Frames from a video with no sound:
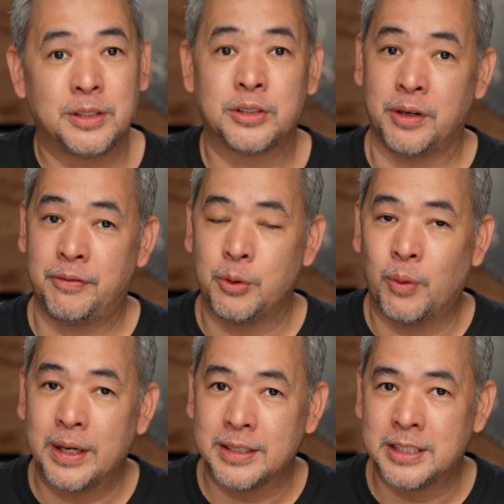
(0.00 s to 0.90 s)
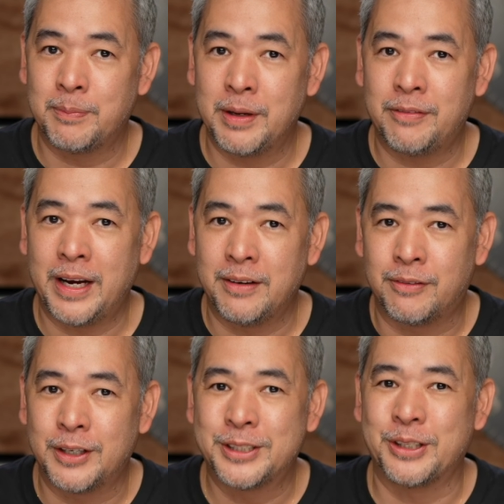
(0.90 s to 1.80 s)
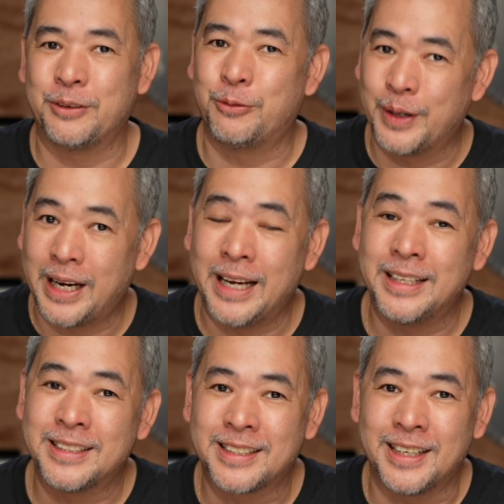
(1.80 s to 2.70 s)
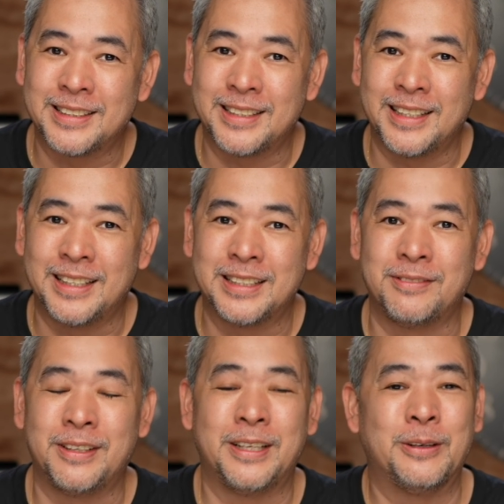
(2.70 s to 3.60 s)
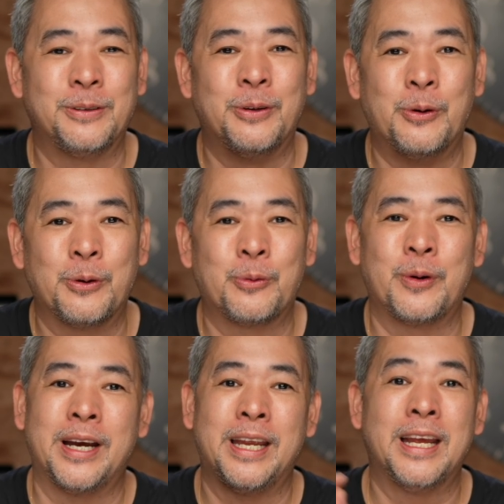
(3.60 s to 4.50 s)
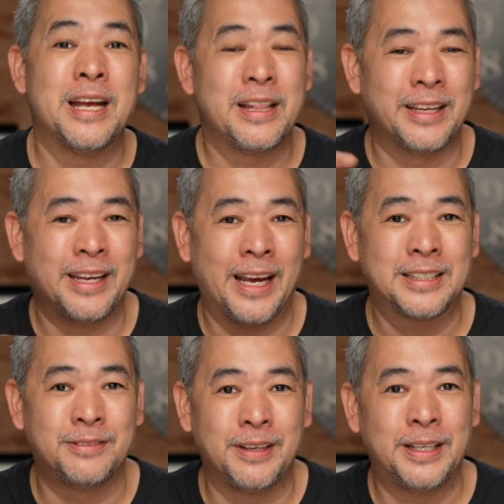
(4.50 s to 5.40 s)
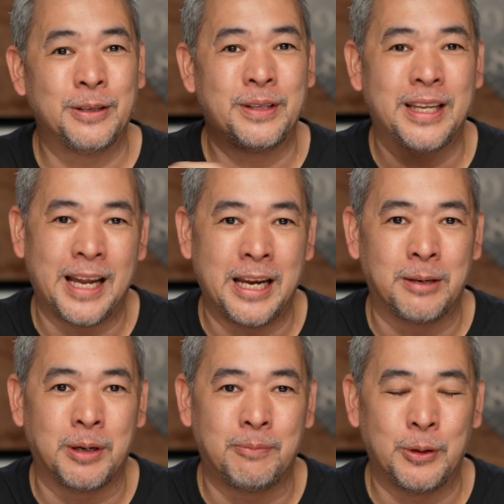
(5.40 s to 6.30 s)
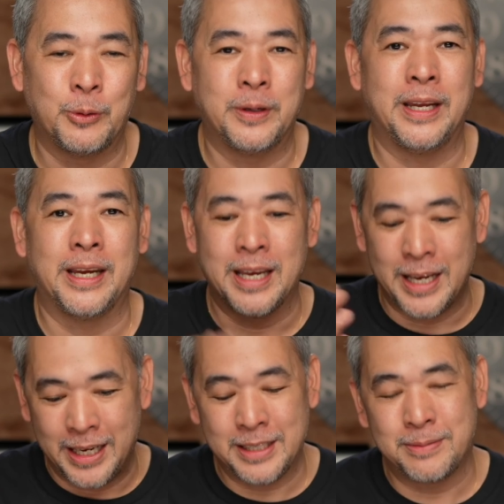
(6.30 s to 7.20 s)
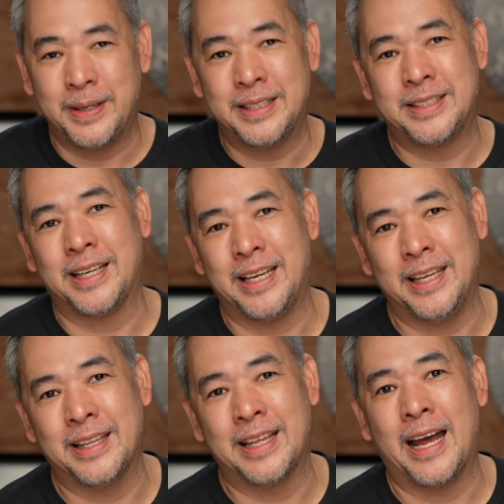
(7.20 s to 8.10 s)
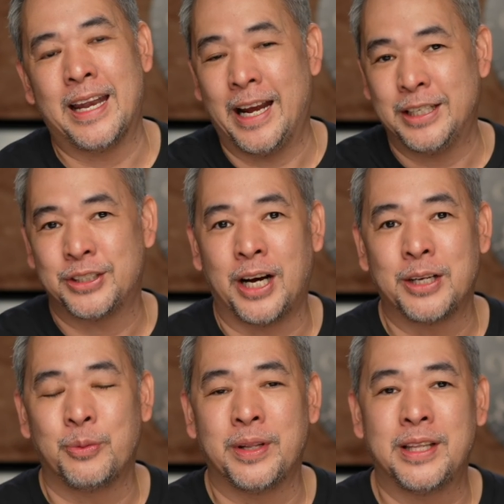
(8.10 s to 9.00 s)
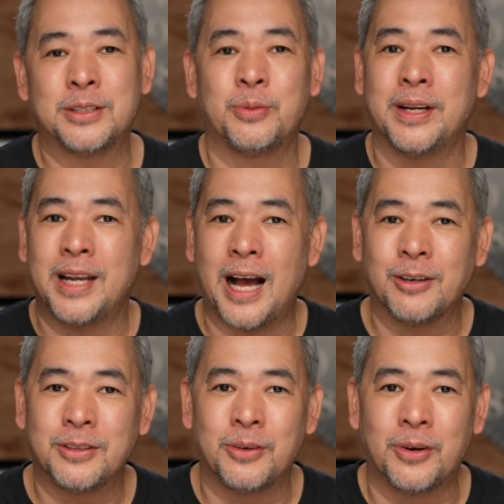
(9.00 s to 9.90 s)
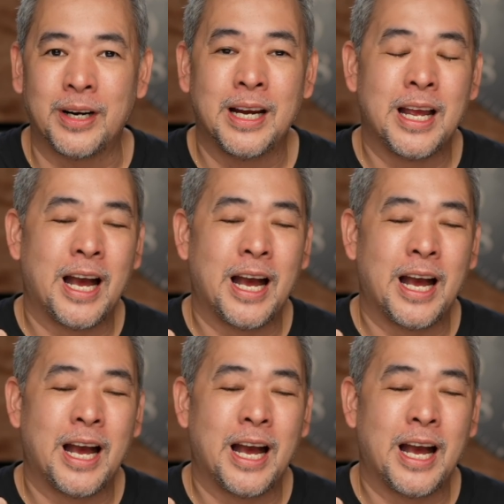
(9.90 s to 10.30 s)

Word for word: So if you want a simplified version of what I discussed in this video, don't worry. The next video that I am uploading is basically that. I shot with this one outdoor.